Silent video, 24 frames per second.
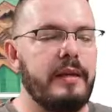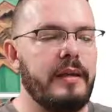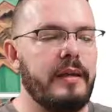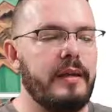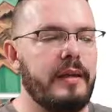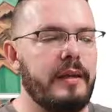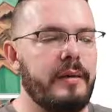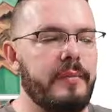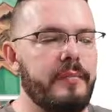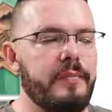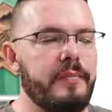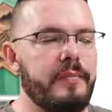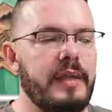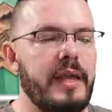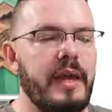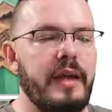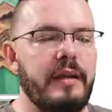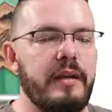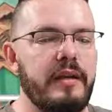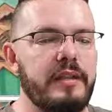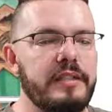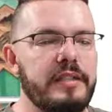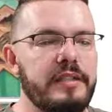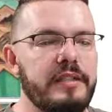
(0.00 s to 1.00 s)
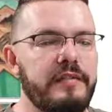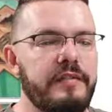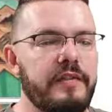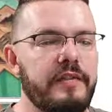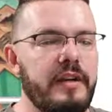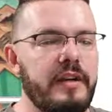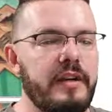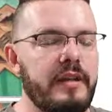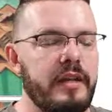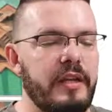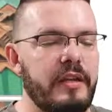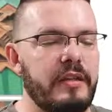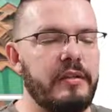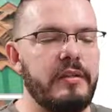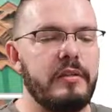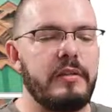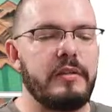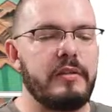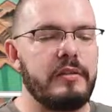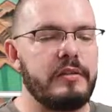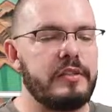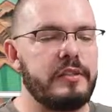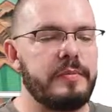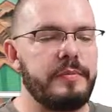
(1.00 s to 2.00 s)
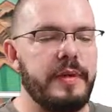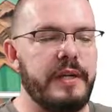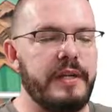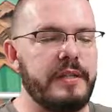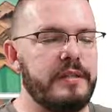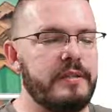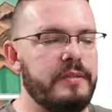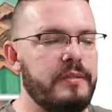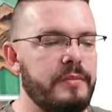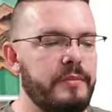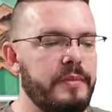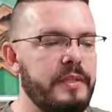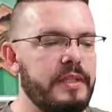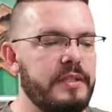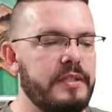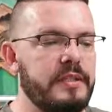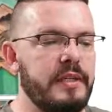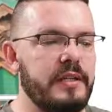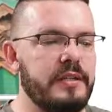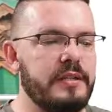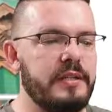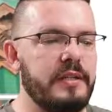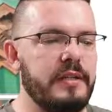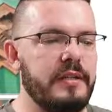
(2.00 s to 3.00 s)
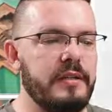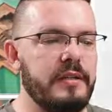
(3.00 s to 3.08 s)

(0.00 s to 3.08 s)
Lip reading: And I just find the internal space to be such a